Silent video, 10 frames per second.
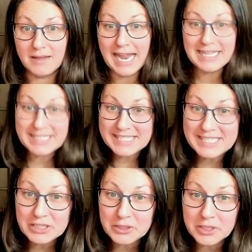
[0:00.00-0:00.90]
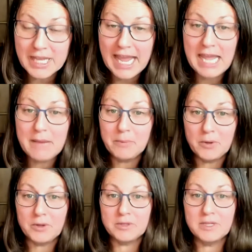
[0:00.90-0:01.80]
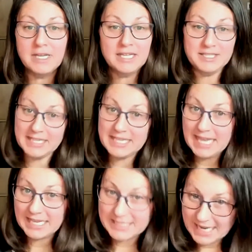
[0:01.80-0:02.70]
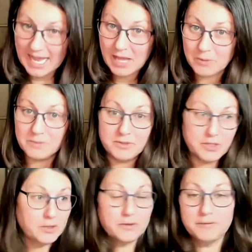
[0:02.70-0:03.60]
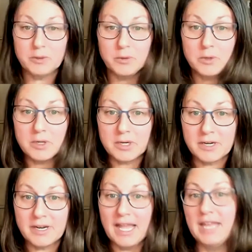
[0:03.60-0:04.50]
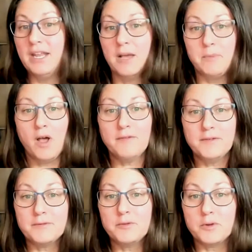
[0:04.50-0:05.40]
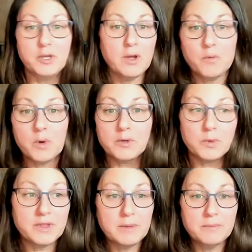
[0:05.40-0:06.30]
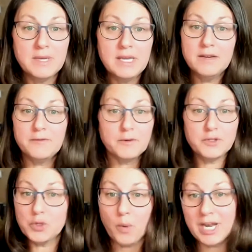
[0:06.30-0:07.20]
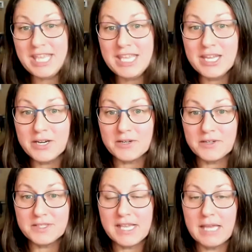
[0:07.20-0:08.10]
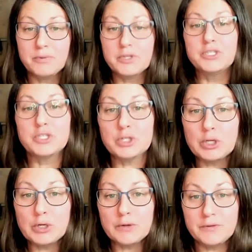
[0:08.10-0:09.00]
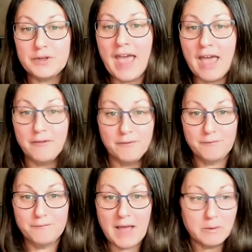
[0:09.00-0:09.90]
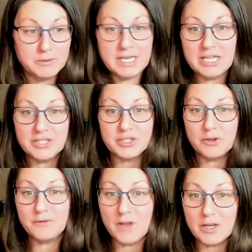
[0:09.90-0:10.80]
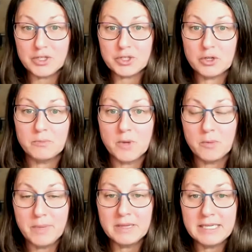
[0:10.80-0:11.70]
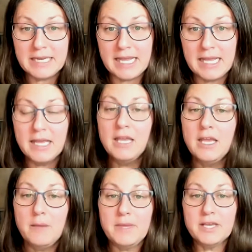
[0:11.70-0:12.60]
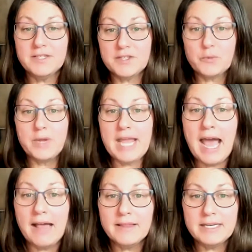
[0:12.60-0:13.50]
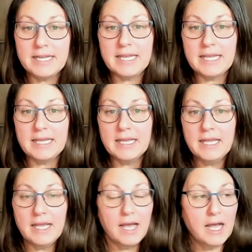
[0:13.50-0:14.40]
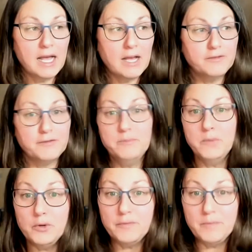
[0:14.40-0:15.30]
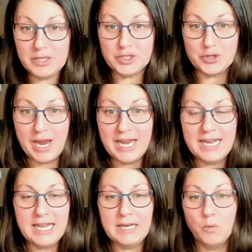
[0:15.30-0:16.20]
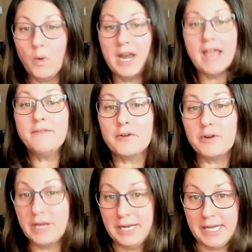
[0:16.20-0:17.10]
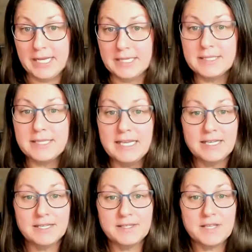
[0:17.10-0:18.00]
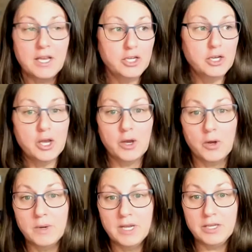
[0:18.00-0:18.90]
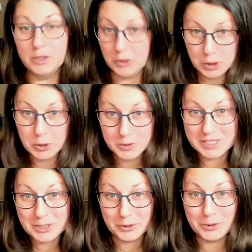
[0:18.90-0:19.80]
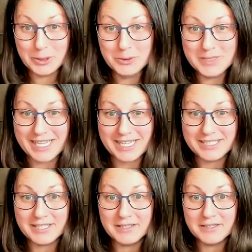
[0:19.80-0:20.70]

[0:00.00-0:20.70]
and still able to get down to the floor and up off of the floor. I've worked with them for 20 years and preserved that foundational functional mobility, because the reality of movement training, whatever it is, use it or lose it.